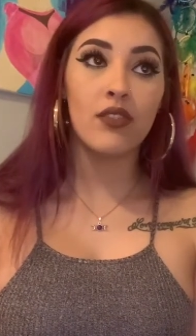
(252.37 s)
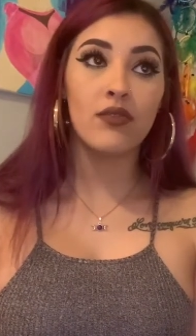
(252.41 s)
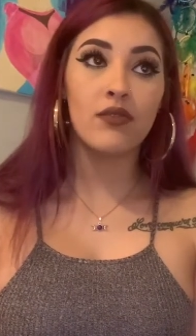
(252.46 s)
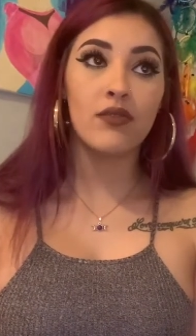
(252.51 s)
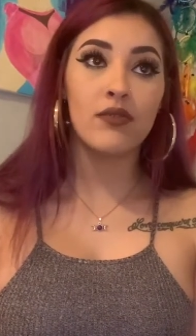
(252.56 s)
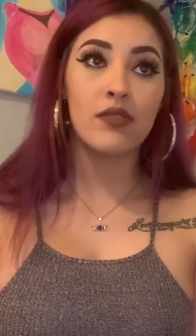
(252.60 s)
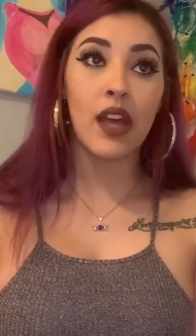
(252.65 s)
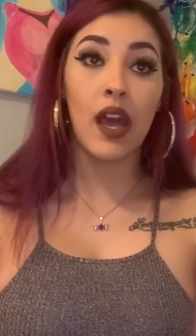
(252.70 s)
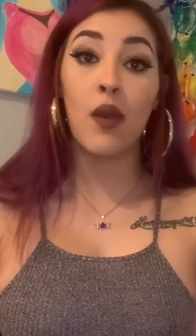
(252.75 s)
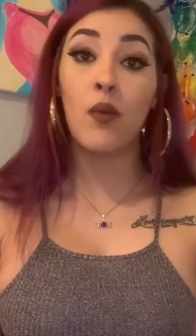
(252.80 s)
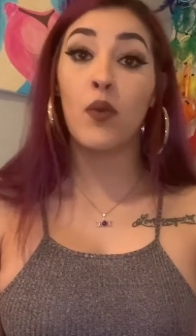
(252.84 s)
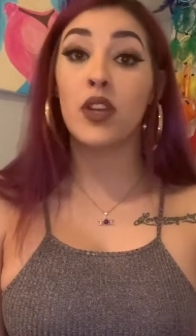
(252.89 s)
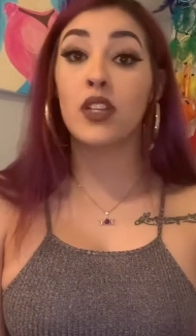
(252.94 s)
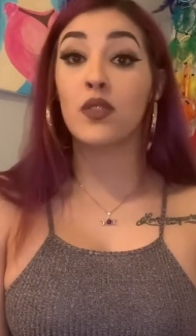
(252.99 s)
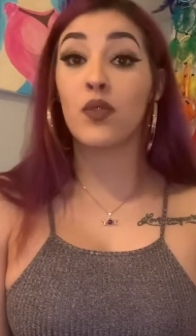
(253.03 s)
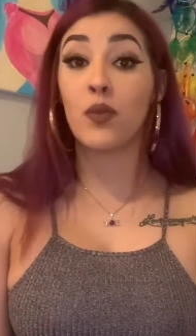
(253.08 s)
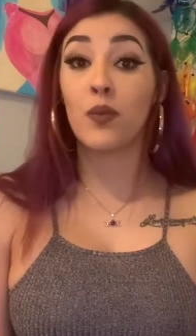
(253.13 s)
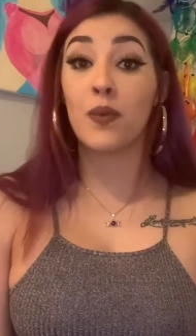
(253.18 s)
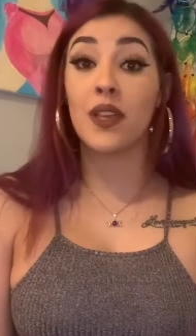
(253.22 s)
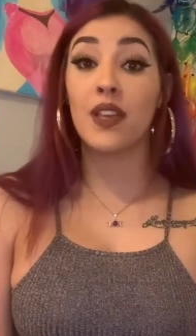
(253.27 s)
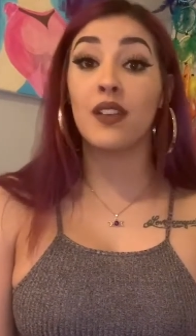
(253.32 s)
that works
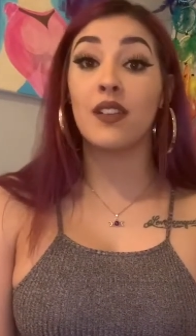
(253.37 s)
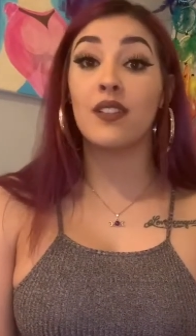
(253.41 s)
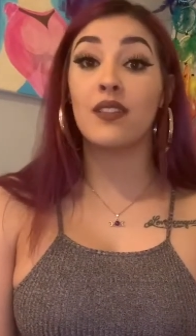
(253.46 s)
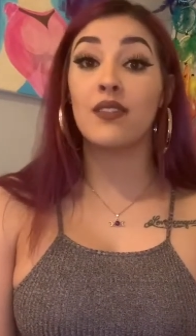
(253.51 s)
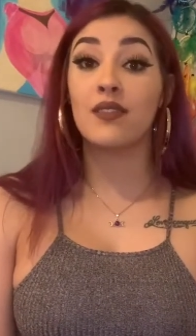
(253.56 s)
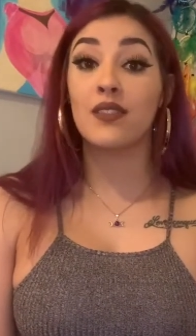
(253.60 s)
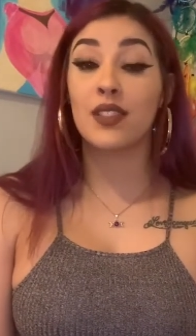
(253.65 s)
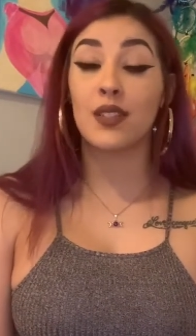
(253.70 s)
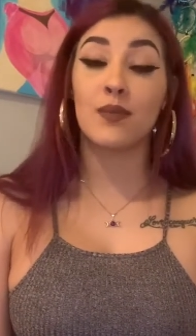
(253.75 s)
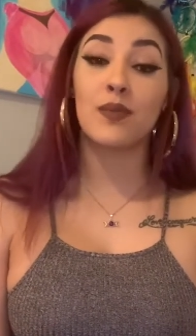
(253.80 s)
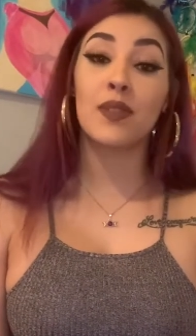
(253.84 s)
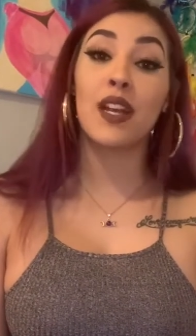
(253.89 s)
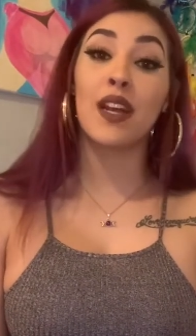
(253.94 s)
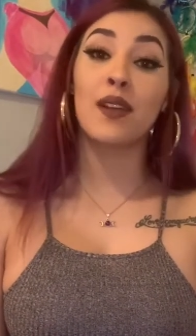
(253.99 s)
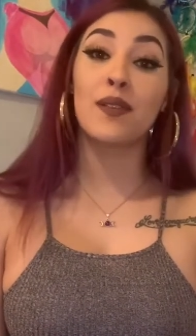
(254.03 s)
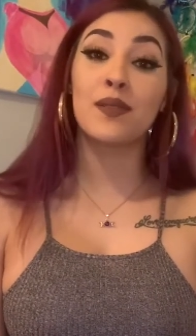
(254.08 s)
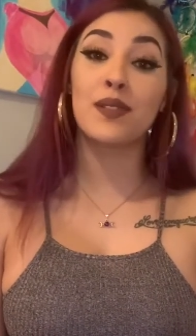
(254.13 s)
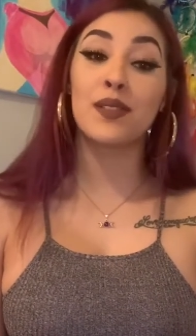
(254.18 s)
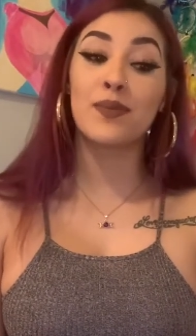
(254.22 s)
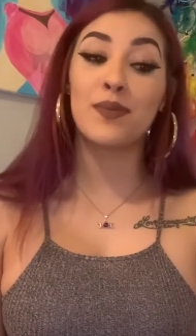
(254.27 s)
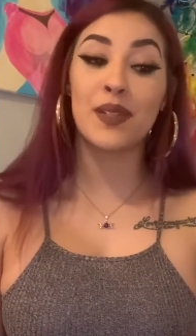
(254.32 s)
for me
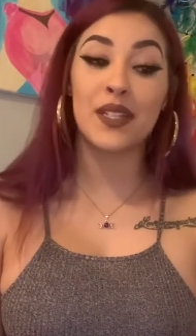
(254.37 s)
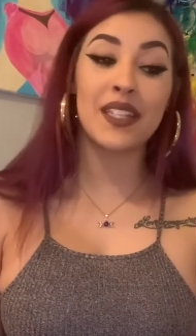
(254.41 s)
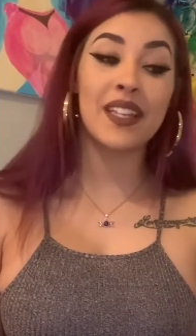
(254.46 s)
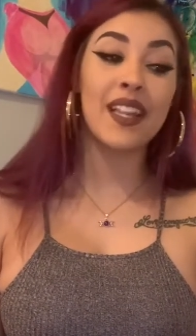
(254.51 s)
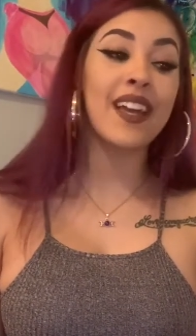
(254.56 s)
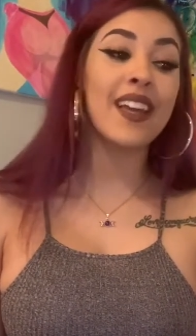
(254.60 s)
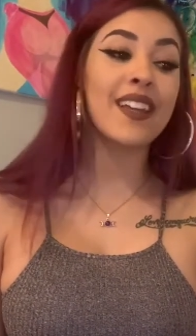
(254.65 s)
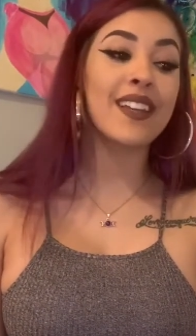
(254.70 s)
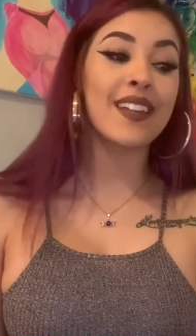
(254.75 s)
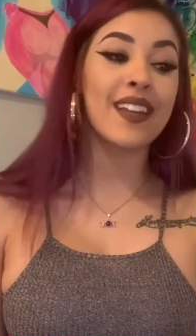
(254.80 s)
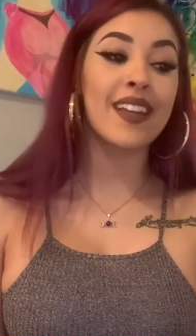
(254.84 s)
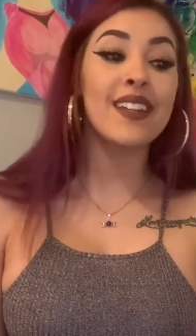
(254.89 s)
sometimes, but like,